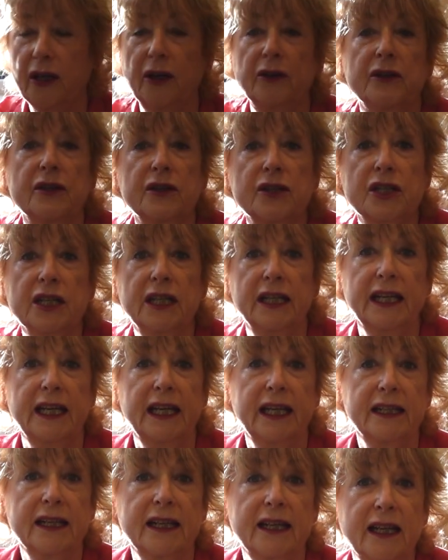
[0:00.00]
going to chill
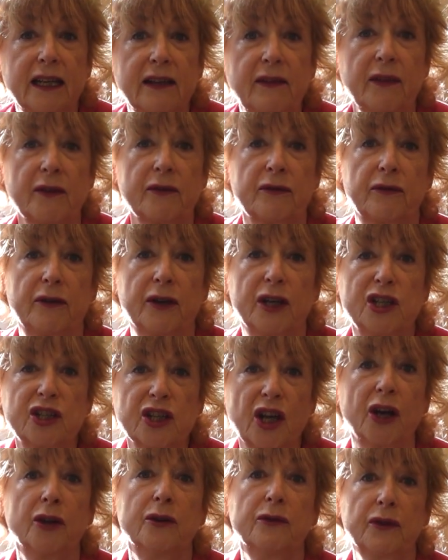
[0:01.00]
it in the fridge
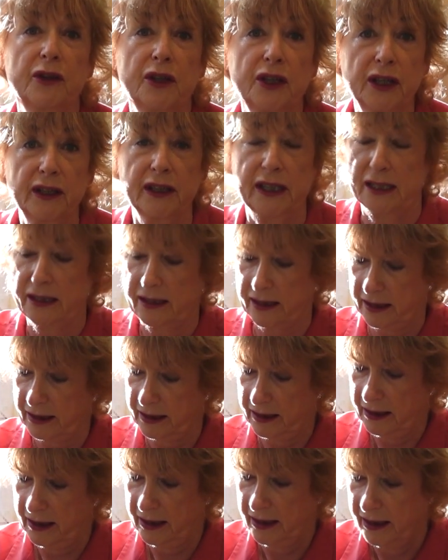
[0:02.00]
overnight.
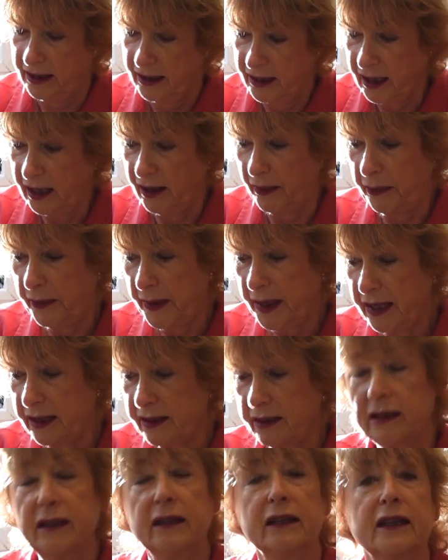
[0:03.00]
And
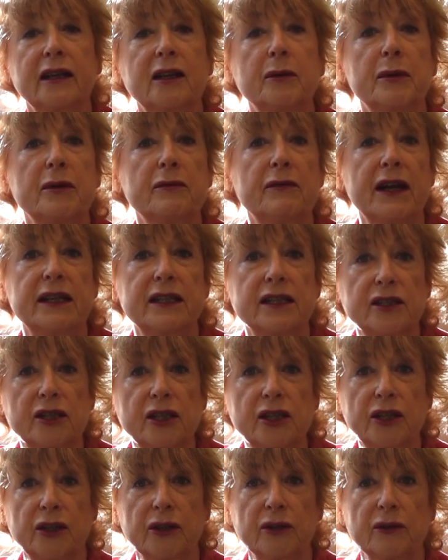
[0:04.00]
then it'll be ready
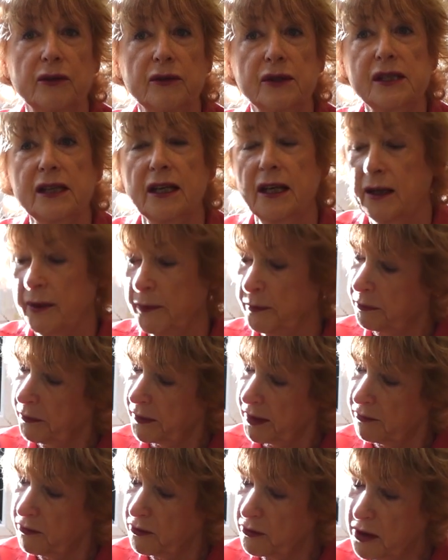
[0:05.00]
to use.
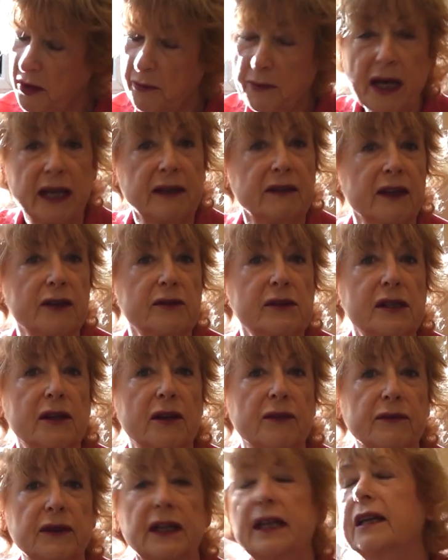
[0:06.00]
I've already made those
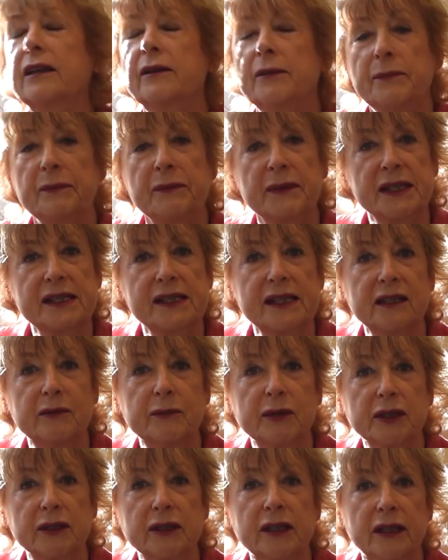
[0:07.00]
lovely
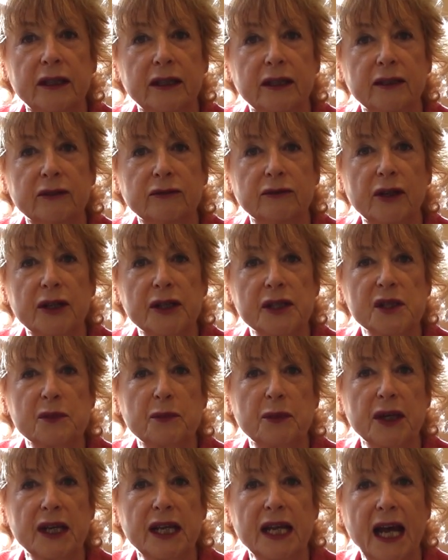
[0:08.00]
cinnamon,
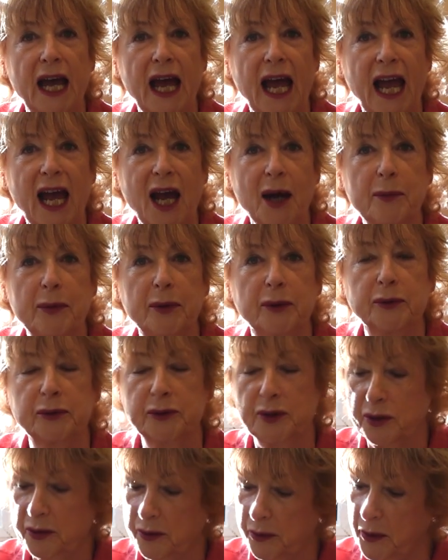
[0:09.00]
raspberry, apple
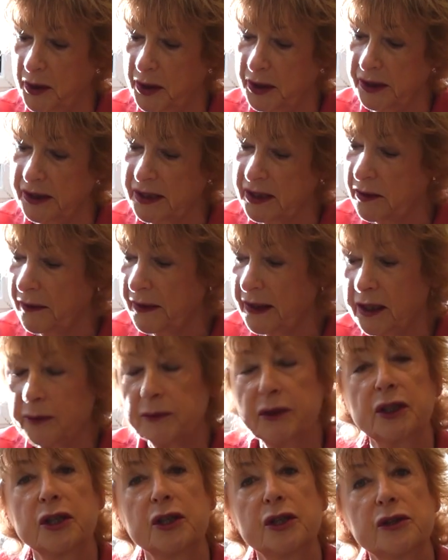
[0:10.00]
swirls. So I think
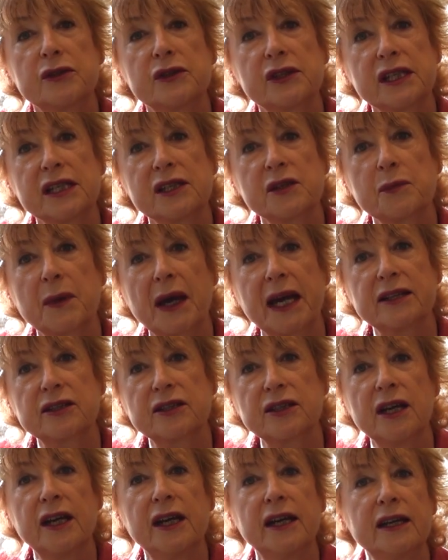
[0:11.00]
I'm going to use this
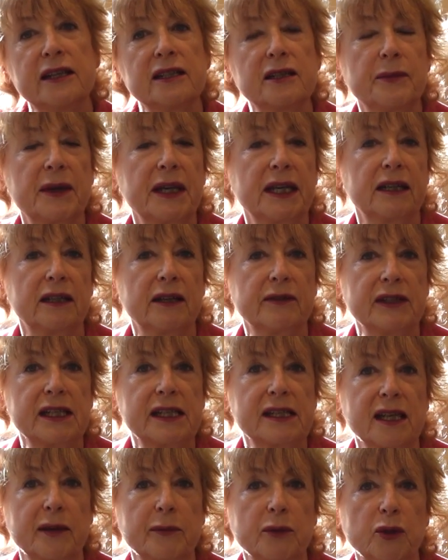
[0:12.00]
batch to make a lovely
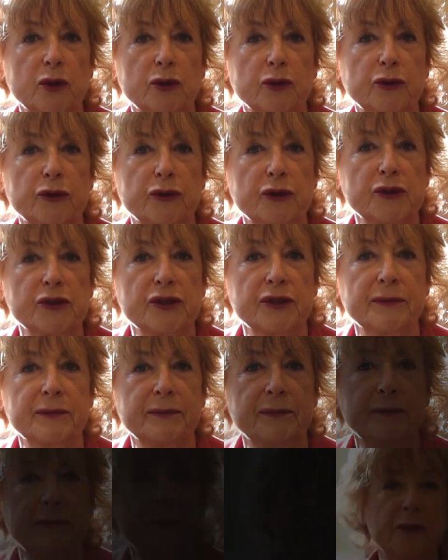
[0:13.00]
salmon en croûte.
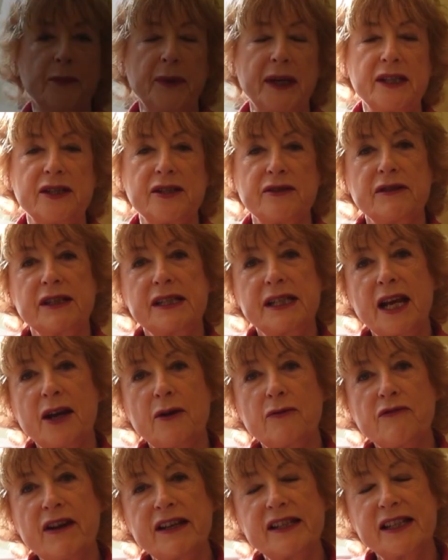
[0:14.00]
Our pastry is
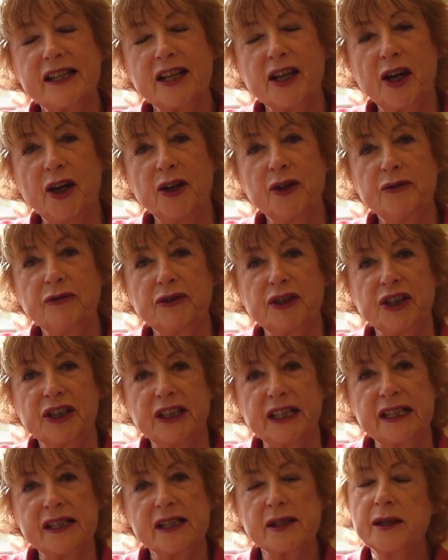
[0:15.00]
now resting
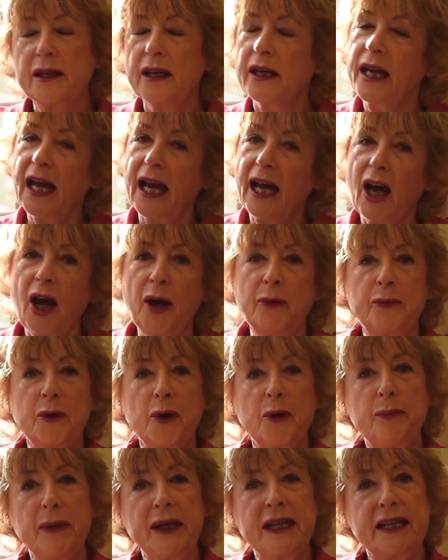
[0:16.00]
overnight and
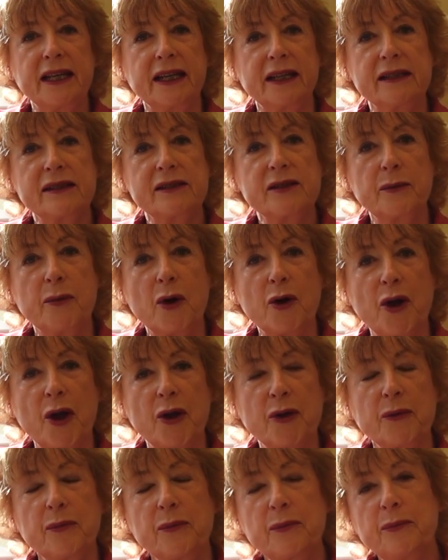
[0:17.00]
we'll bake it
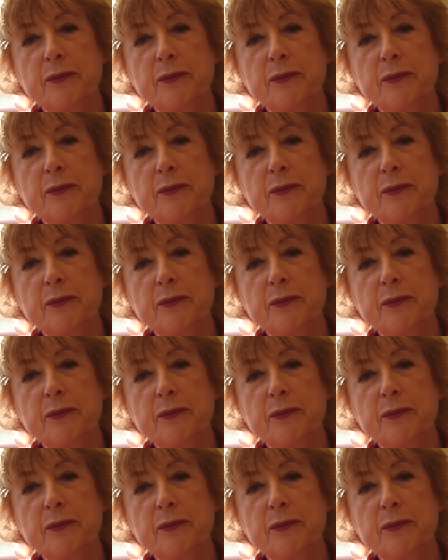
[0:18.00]
tomorrow.